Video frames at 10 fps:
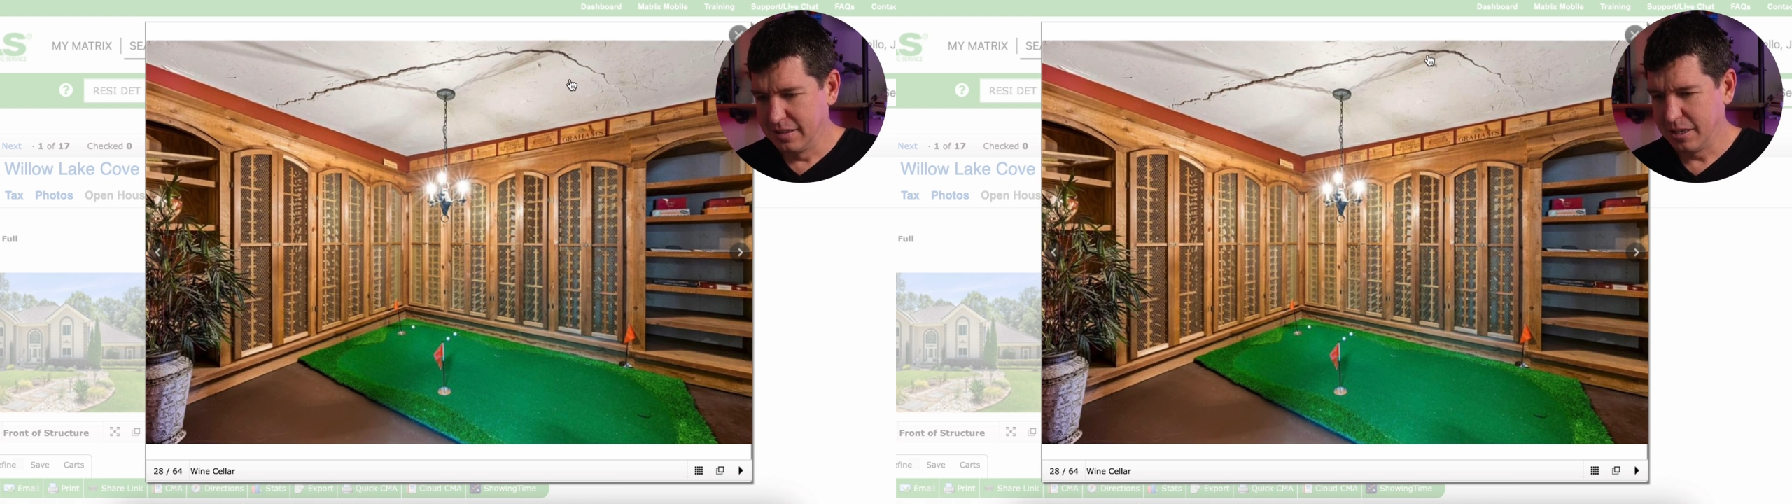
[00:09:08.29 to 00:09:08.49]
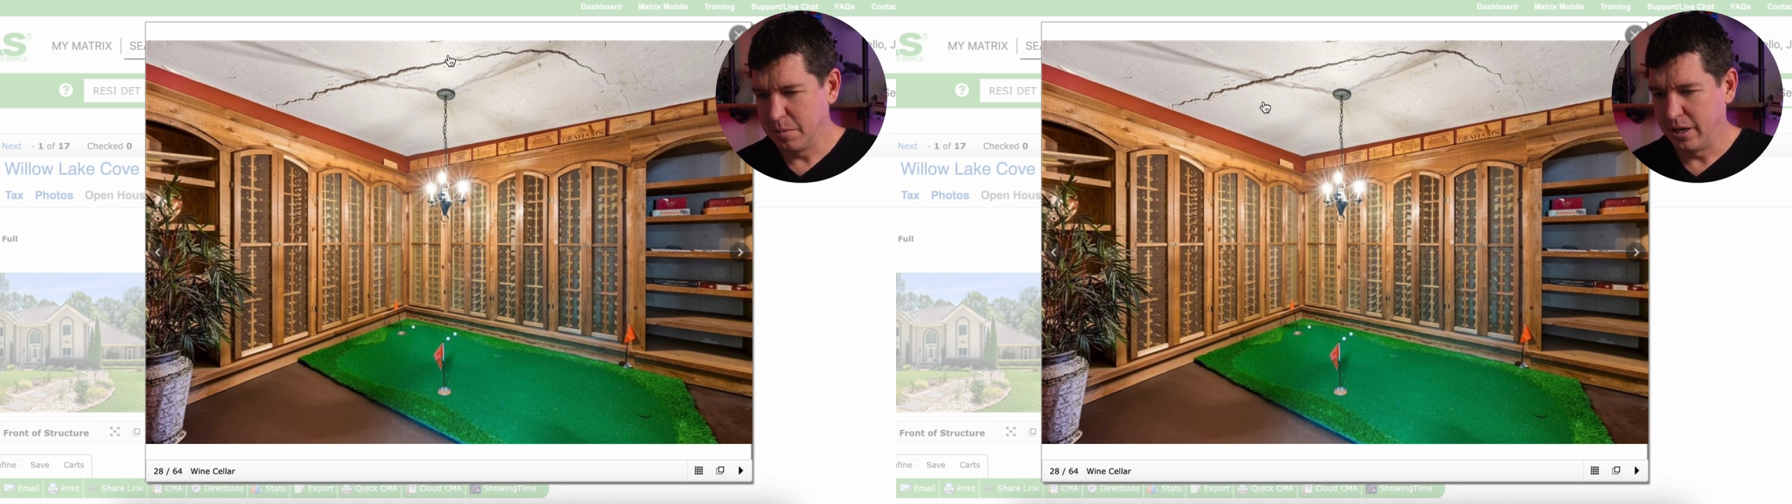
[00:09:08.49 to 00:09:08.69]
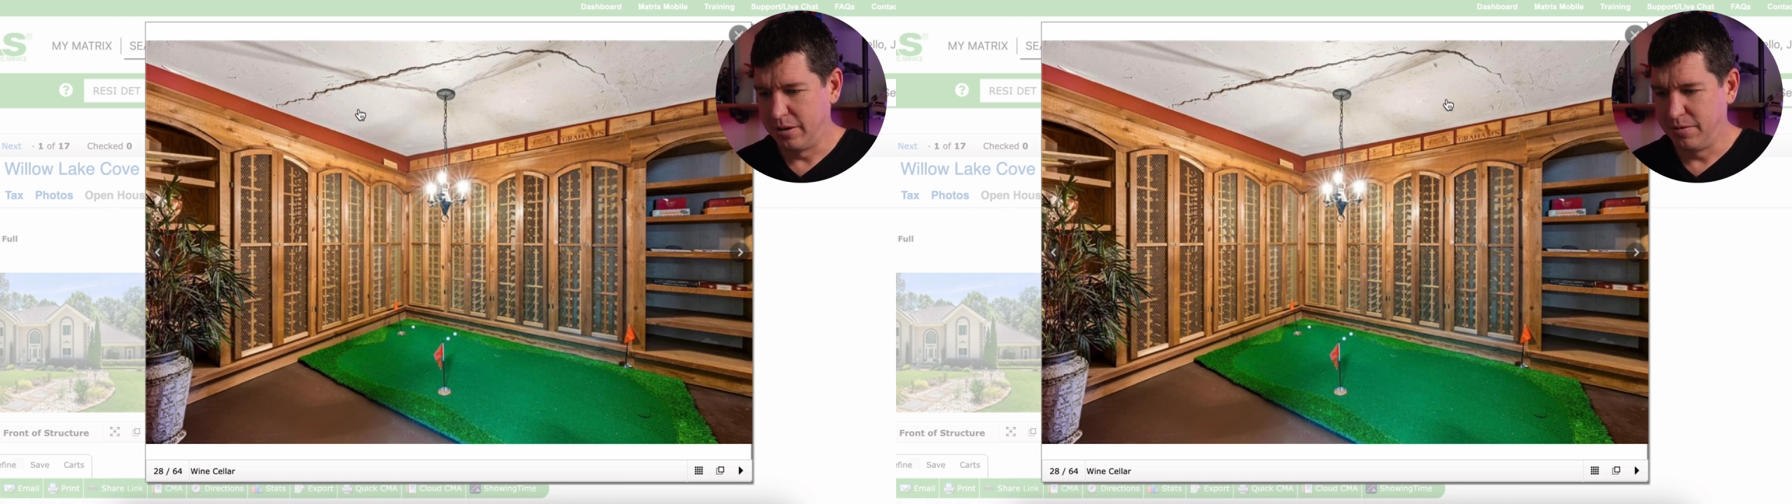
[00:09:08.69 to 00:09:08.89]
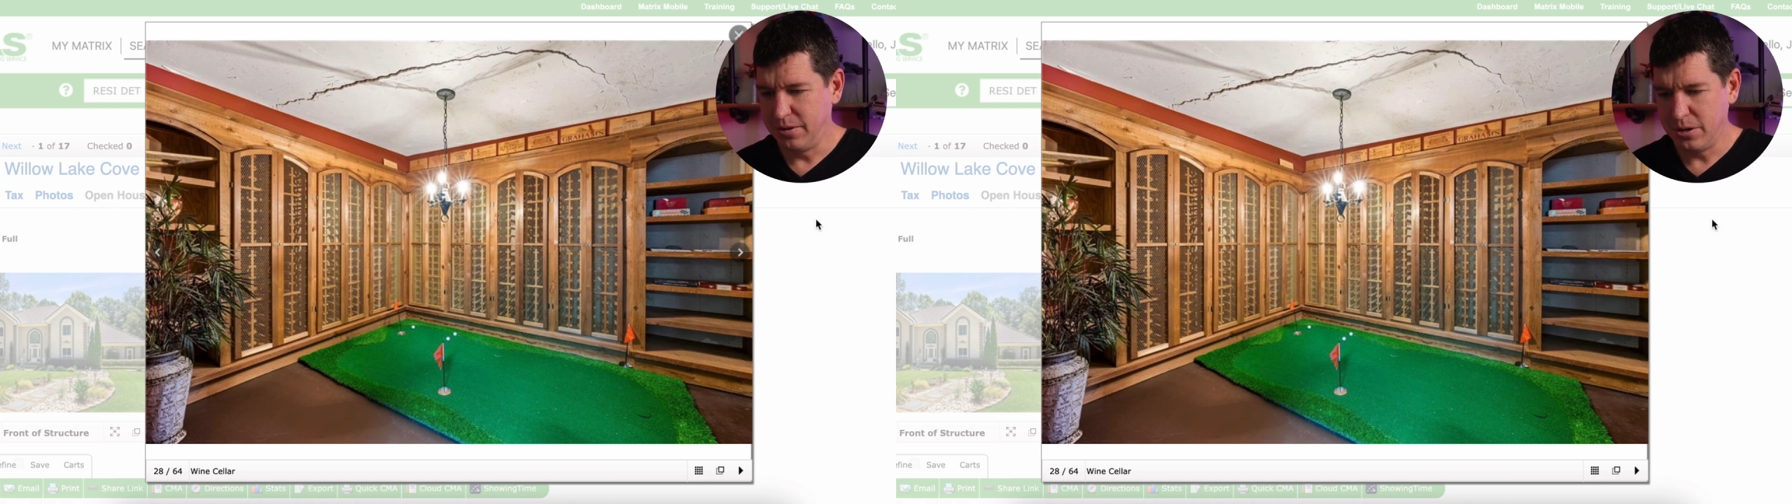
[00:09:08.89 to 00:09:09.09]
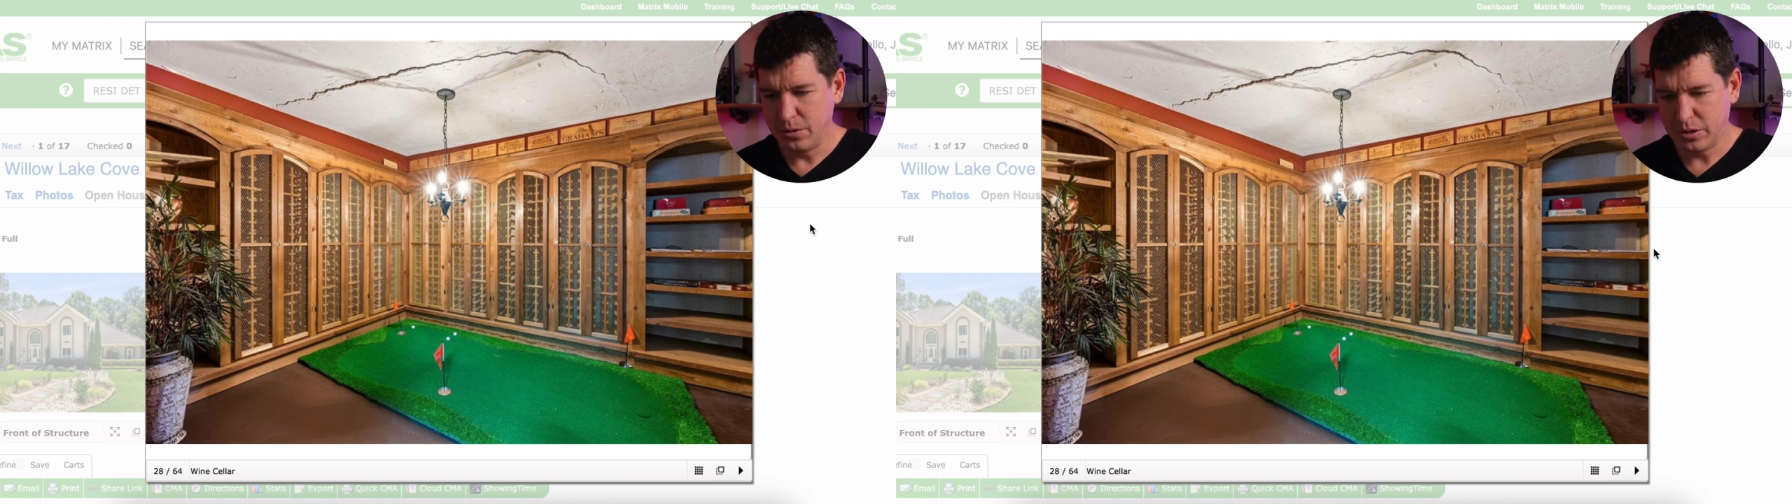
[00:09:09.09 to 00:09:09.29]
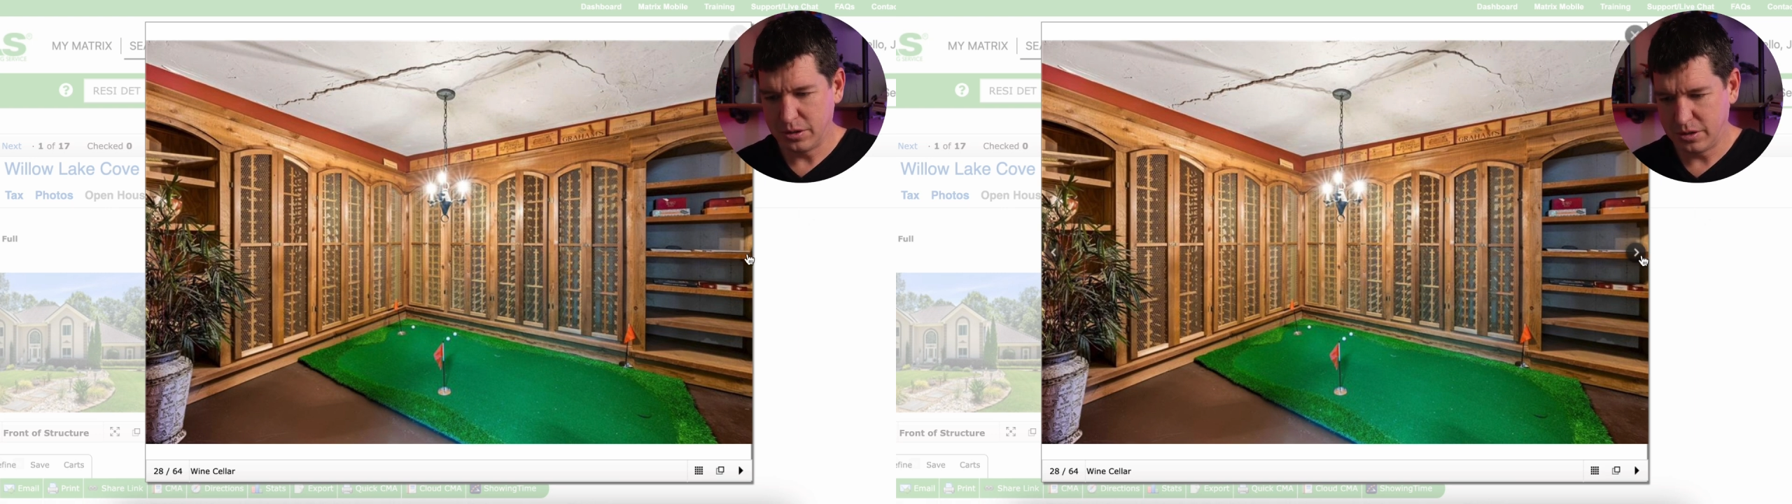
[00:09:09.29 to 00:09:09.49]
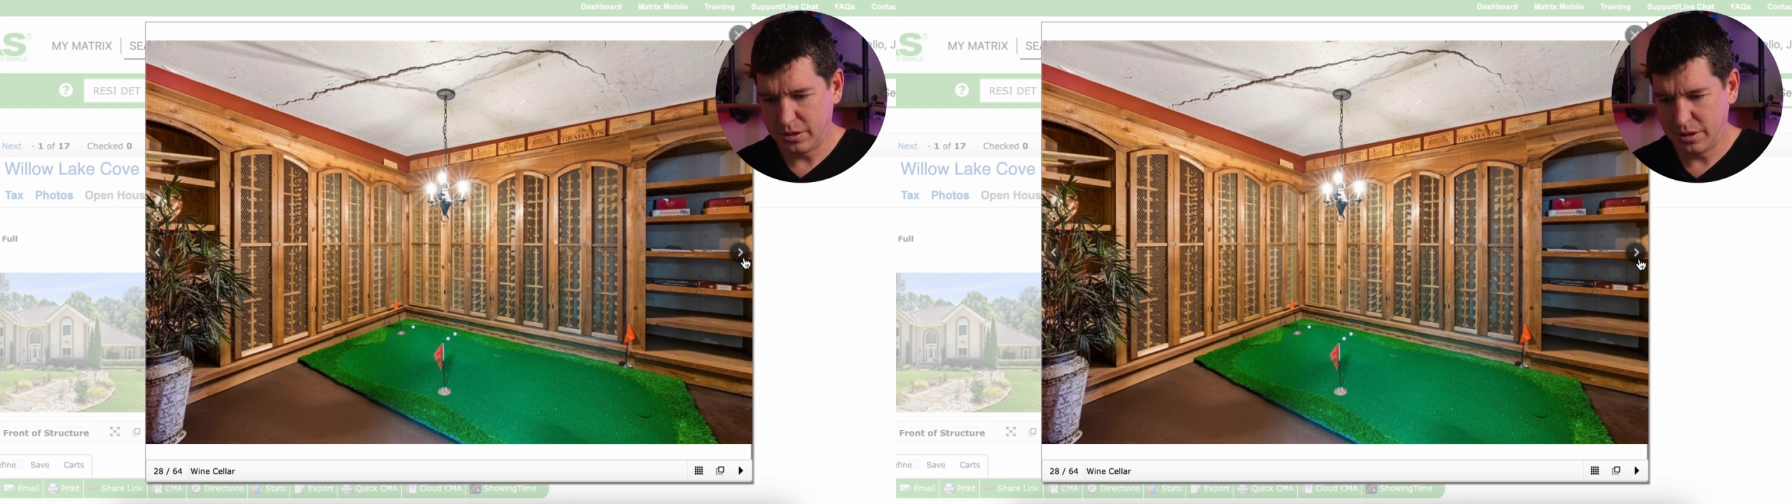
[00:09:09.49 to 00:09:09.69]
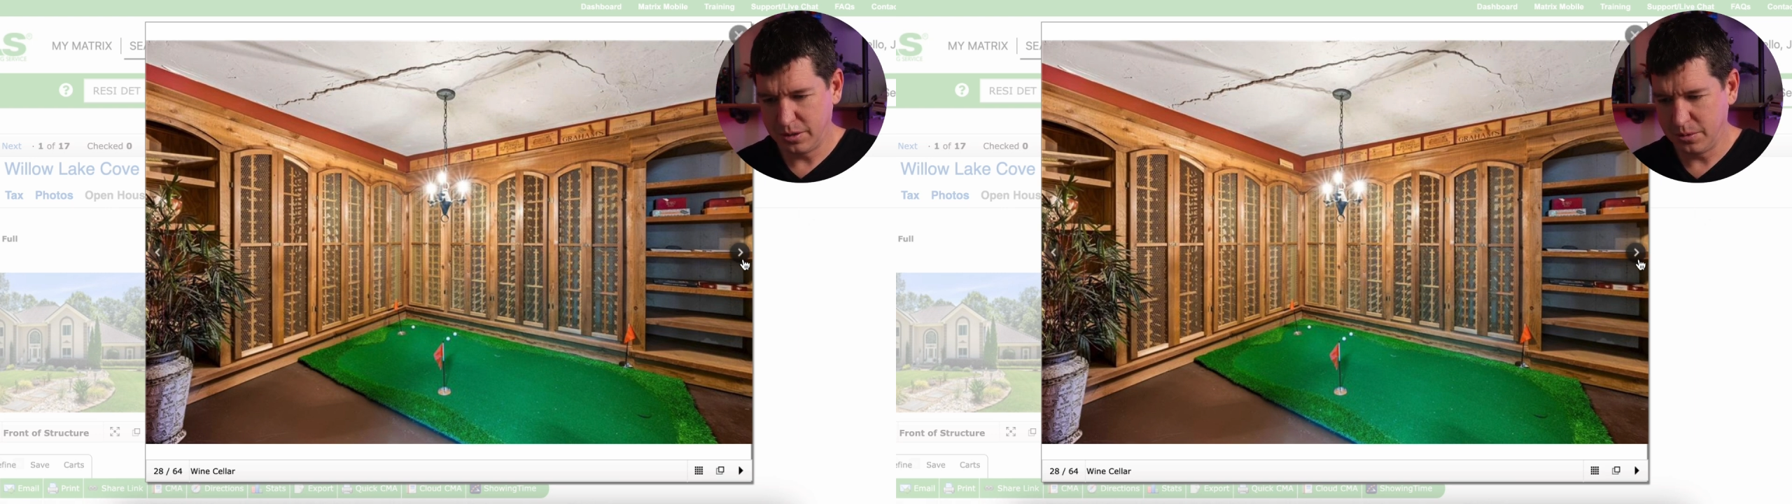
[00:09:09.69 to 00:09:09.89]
Come on, folks.